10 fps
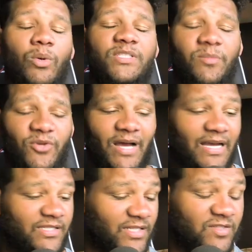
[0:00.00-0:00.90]
What's up, you
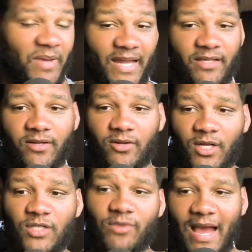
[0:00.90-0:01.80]
guys? It's Matt
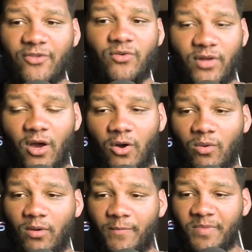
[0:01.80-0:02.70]
here. So as you
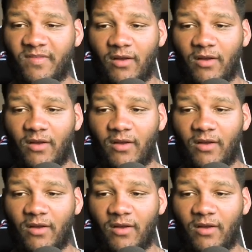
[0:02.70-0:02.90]
know,